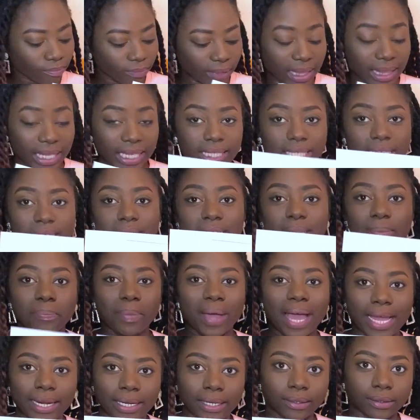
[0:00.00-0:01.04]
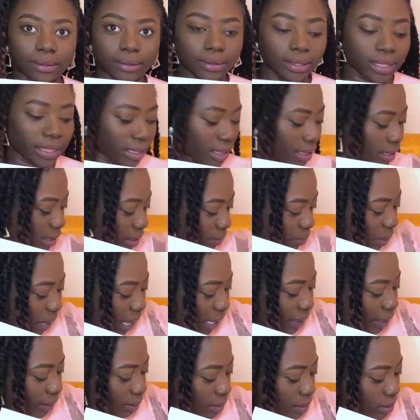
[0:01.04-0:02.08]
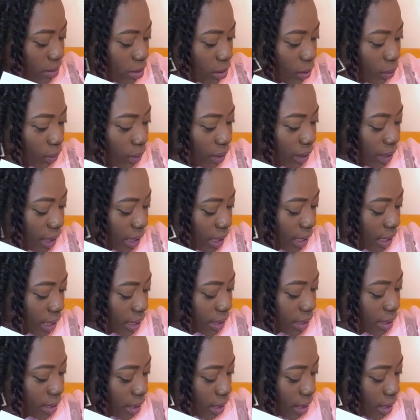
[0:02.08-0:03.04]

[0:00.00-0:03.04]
And this is the panel. So this